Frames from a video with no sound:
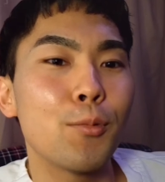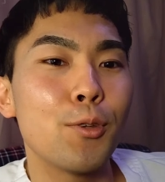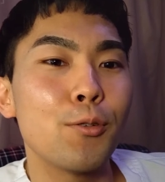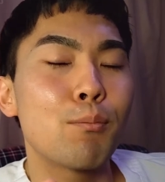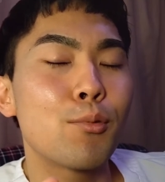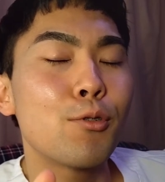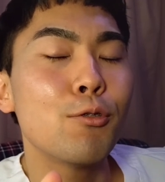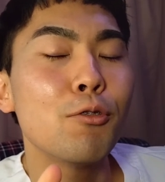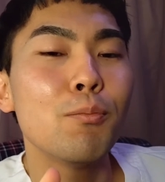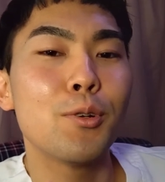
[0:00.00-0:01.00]

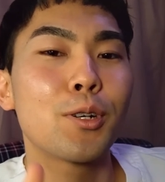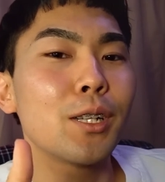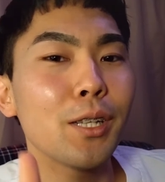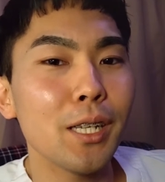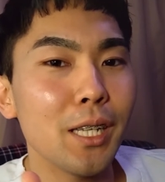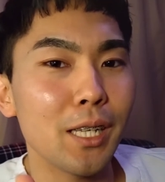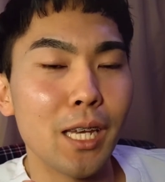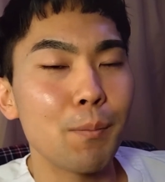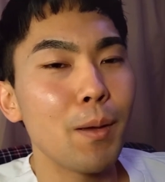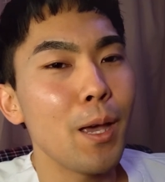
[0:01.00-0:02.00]
improve your cleaning
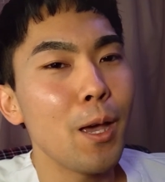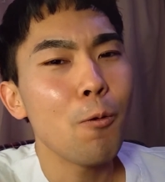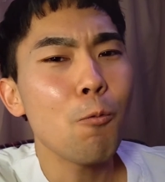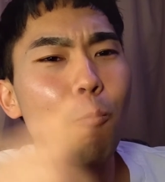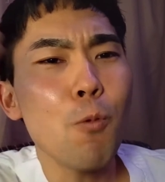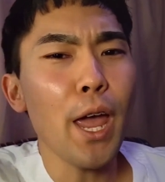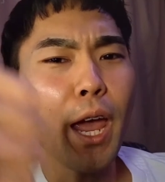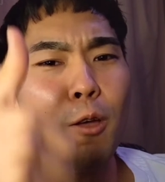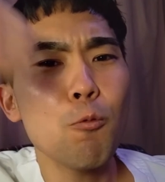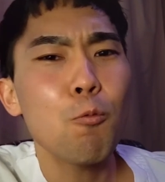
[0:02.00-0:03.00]
game
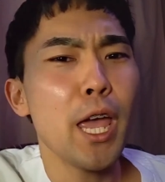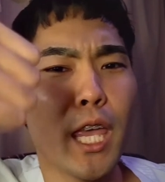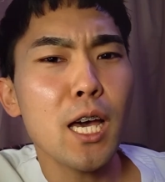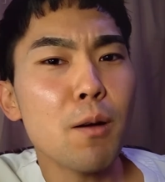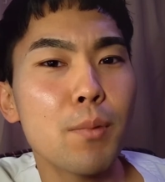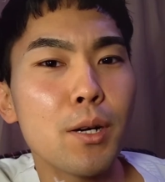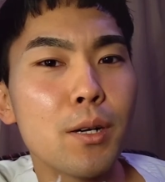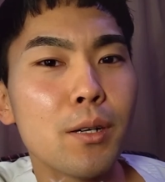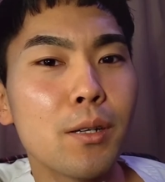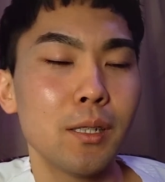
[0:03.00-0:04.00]
way up.
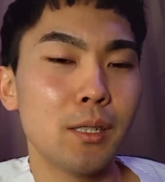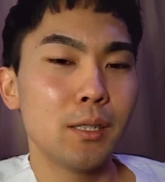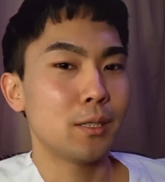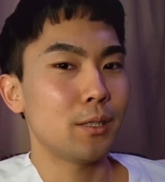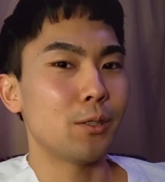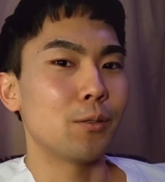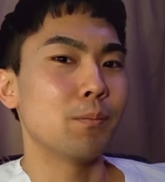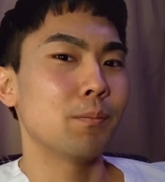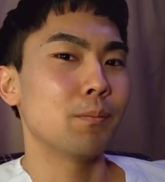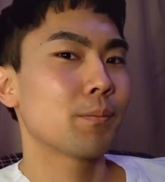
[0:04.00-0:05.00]
So,
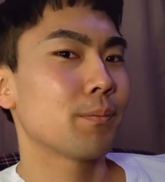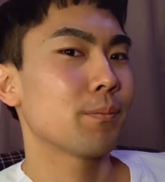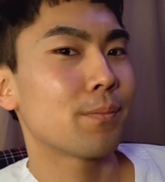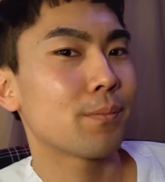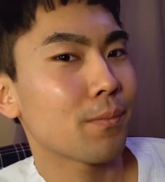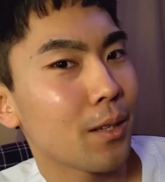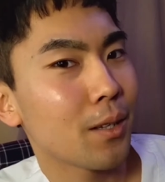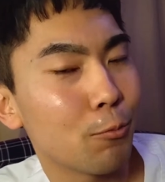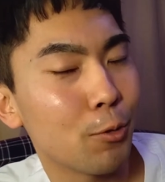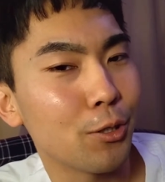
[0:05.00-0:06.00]

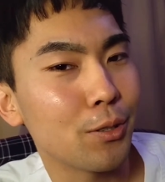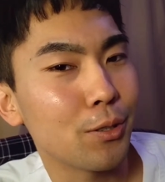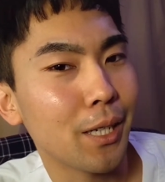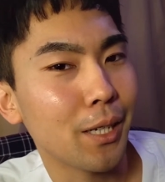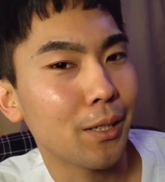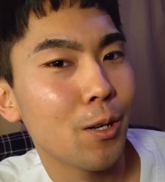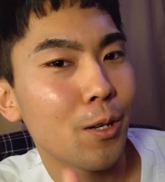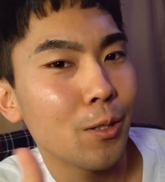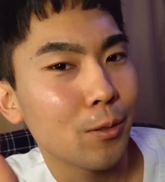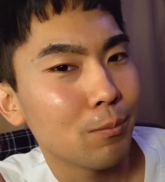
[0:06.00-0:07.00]
what do you say?
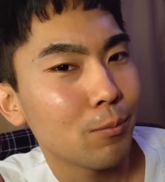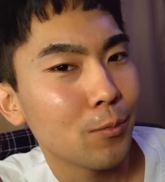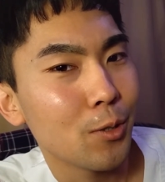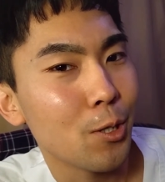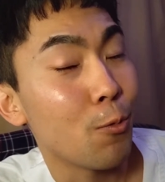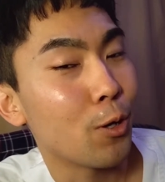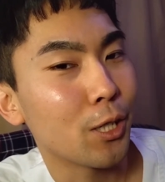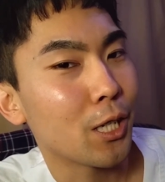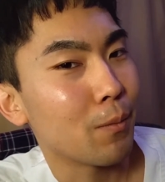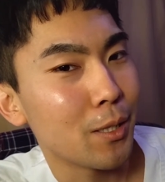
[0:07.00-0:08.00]
You want to give this a